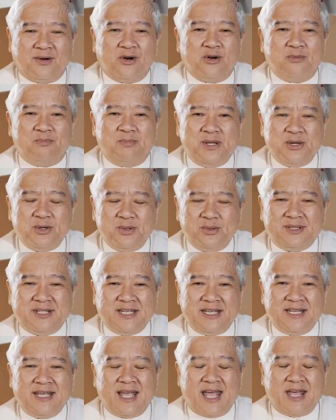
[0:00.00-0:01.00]
"O
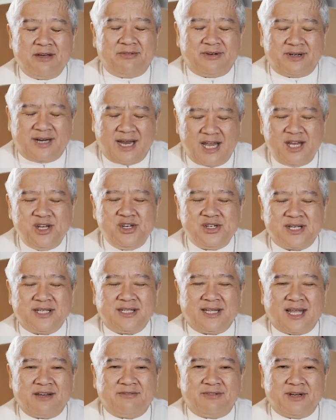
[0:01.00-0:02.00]
beauty ever
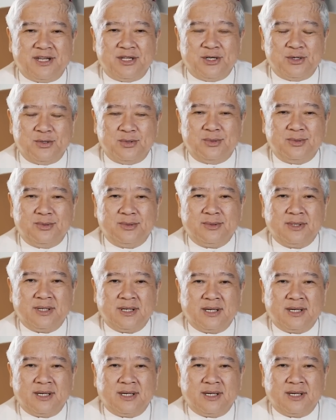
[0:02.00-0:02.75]
ancient, ever new,